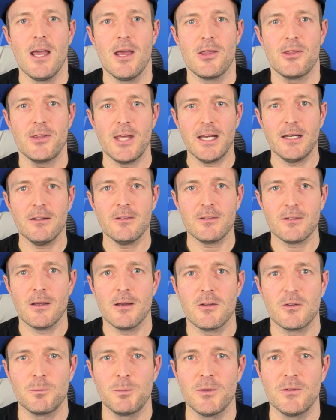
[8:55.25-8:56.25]
Thanks
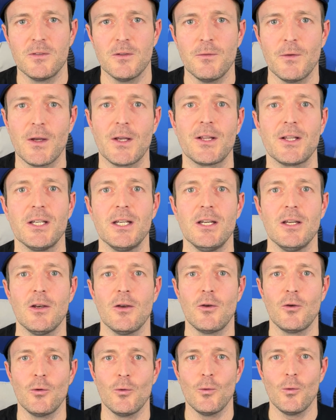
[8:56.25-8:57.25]
specifically
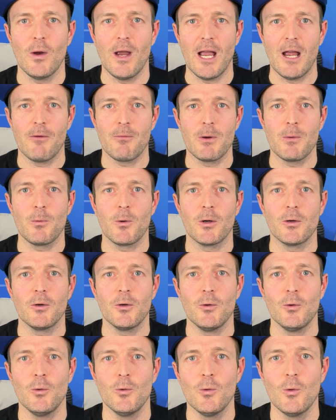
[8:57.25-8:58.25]
to everyone
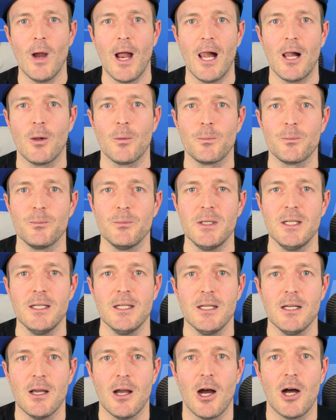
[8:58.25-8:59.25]
who helped me
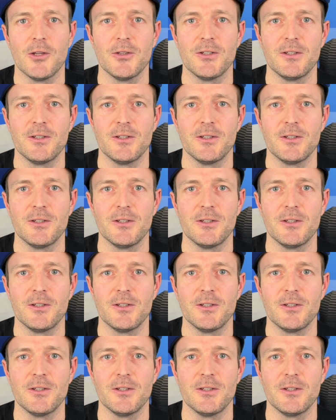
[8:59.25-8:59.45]
on the